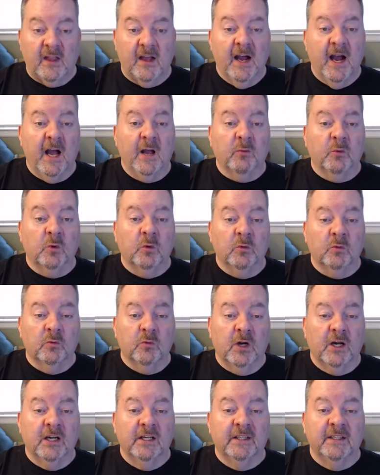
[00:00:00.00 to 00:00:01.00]
I will
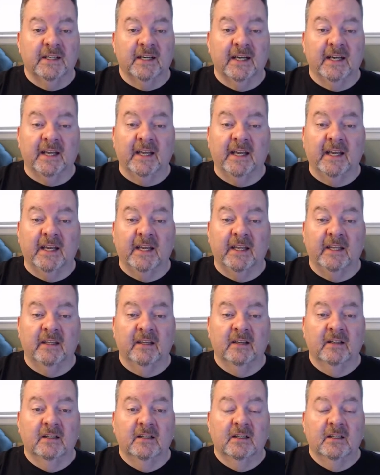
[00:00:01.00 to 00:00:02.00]
run
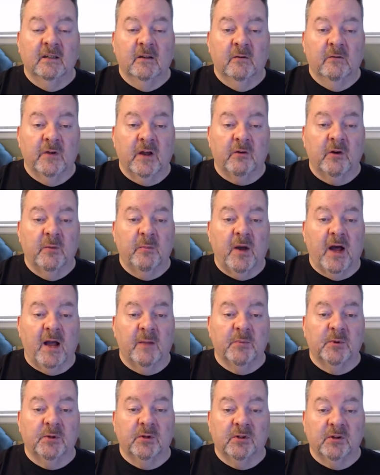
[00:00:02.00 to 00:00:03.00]
a very
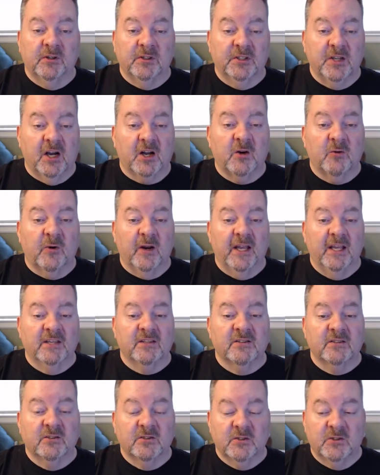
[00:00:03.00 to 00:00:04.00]
popular duck
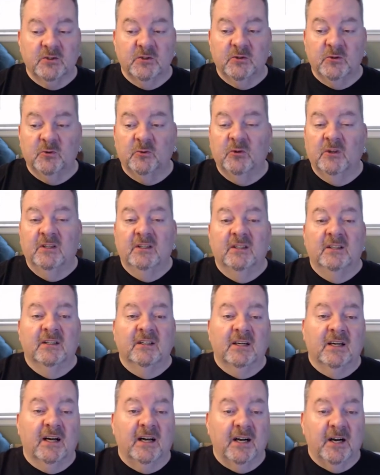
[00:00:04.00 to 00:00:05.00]
race to,
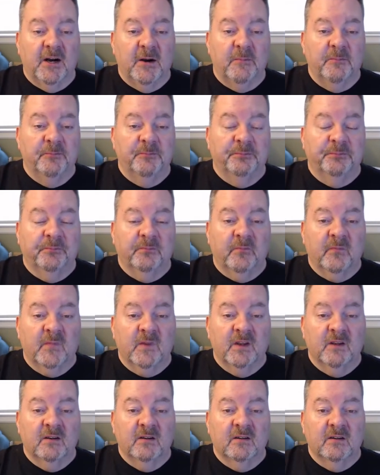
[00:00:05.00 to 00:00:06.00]
you
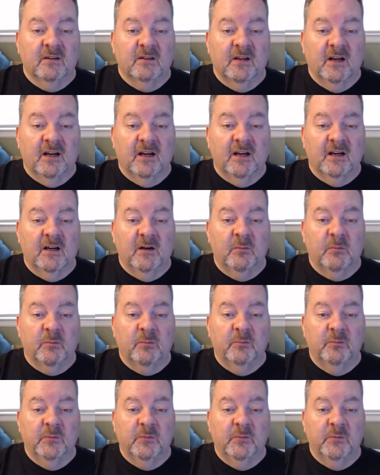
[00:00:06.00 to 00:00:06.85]
know,